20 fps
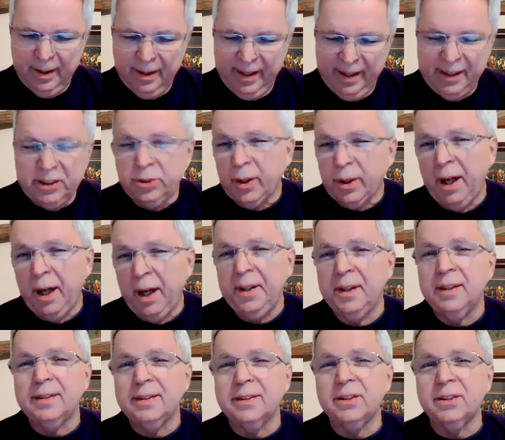And he tried
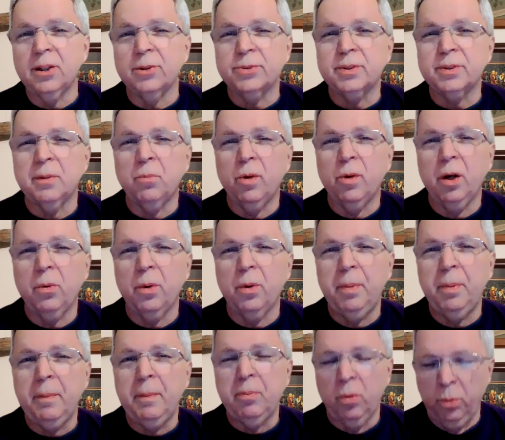to go somewhere where
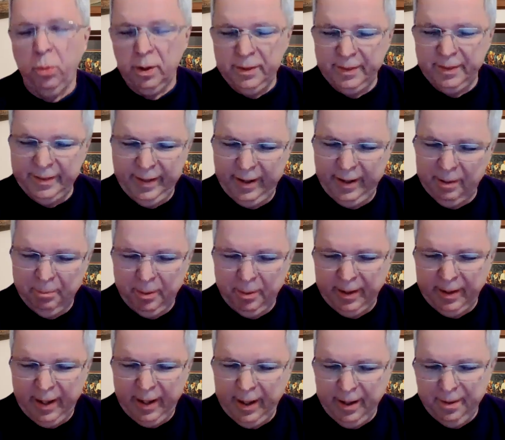people wouldn't see him,
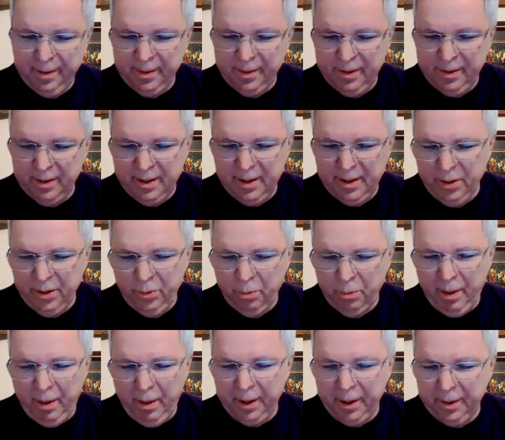but they he knew
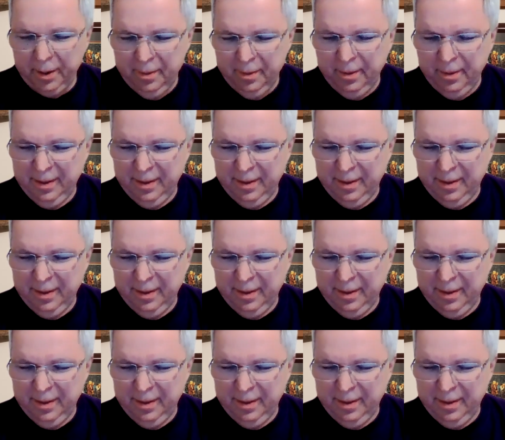about it.